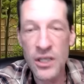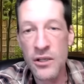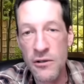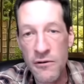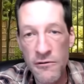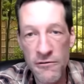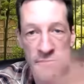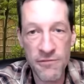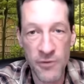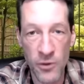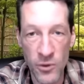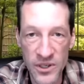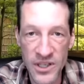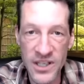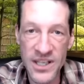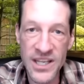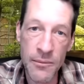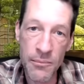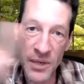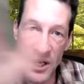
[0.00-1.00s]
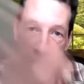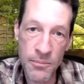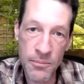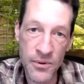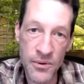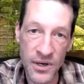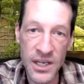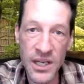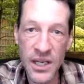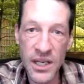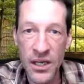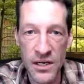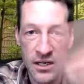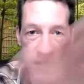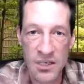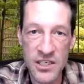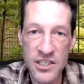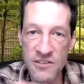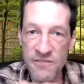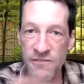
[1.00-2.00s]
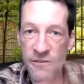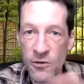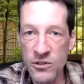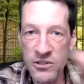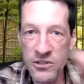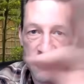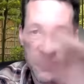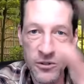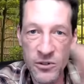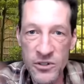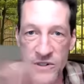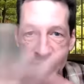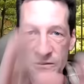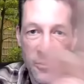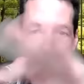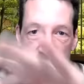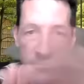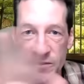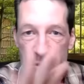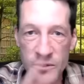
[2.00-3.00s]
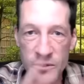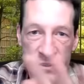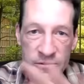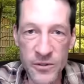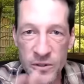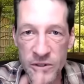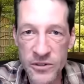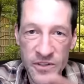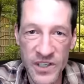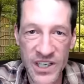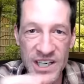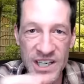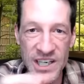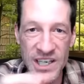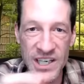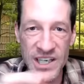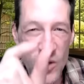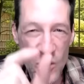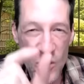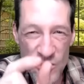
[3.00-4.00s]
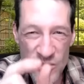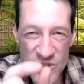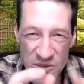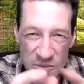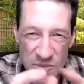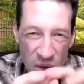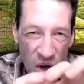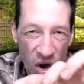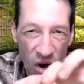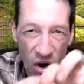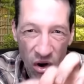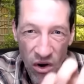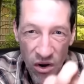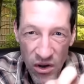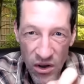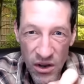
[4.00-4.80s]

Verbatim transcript: you folded that paper again and just fold and fold and folds and folds and folds and, folds and gets so small